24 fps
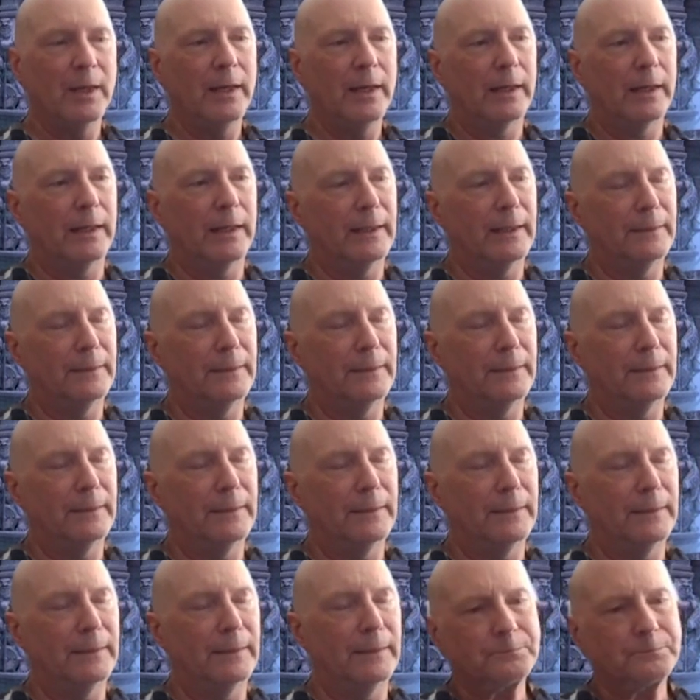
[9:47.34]
um,
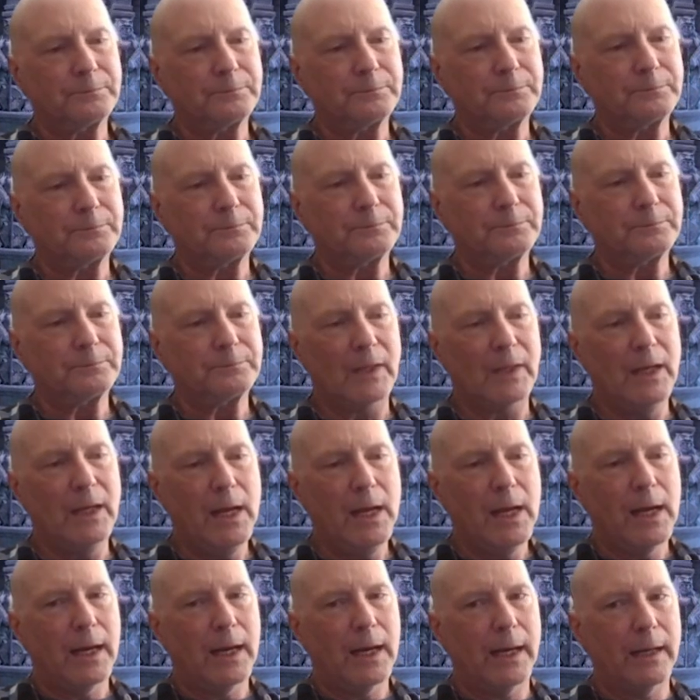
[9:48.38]

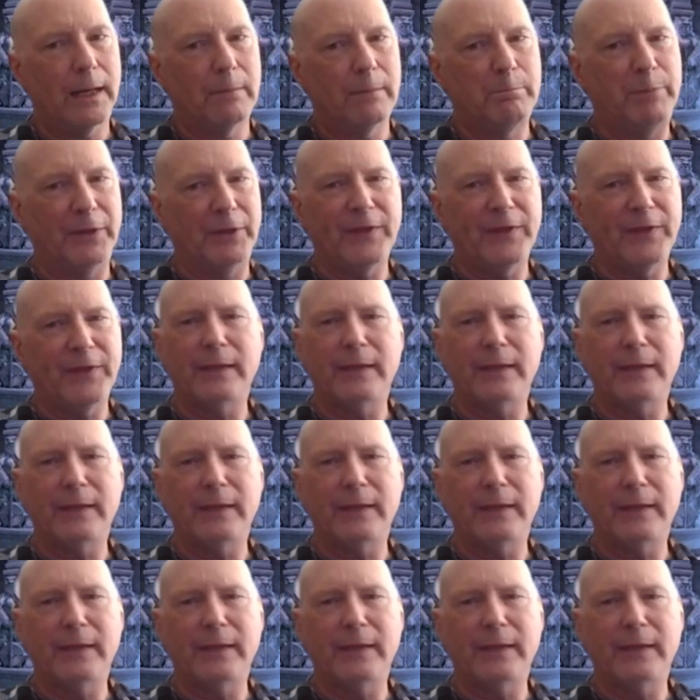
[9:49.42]
uh, but then